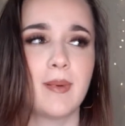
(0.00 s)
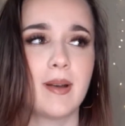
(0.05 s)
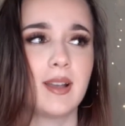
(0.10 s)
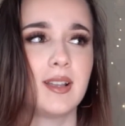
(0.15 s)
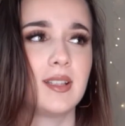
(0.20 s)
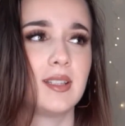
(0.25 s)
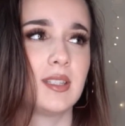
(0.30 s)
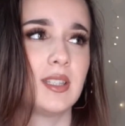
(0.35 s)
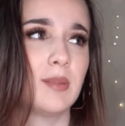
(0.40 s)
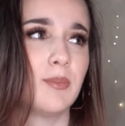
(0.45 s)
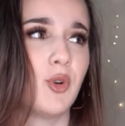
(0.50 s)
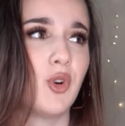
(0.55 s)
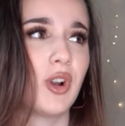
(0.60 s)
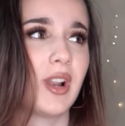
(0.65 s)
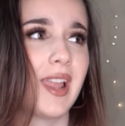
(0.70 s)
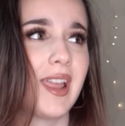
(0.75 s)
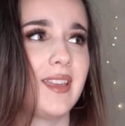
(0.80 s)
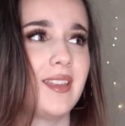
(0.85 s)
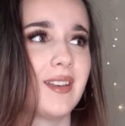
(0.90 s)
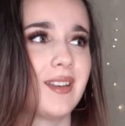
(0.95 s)
It's more
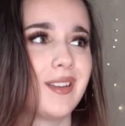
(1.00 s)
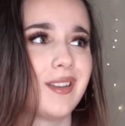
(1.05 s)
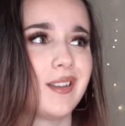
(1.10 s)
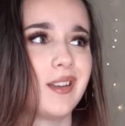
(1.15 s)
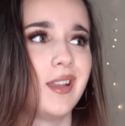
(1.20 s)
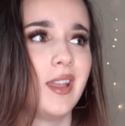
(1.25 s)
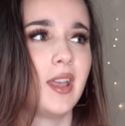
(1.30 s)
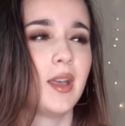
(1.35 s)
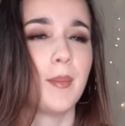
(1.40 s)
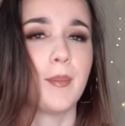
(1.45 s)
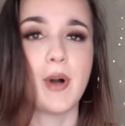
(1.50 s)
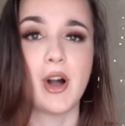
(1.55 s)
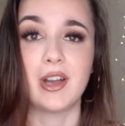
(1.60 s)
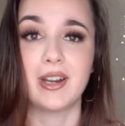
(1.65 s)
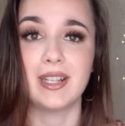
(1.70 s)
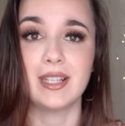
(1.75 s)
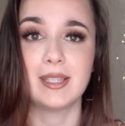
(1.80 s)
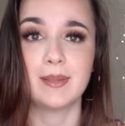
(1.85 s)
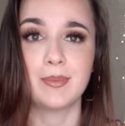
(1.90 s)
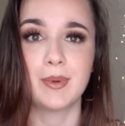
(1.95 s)
like a
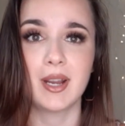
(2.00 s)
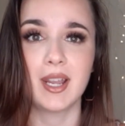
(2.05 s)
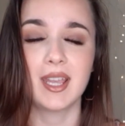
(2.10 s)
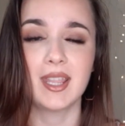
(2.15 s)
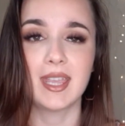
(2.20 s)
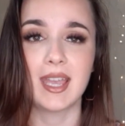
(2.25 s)
body spray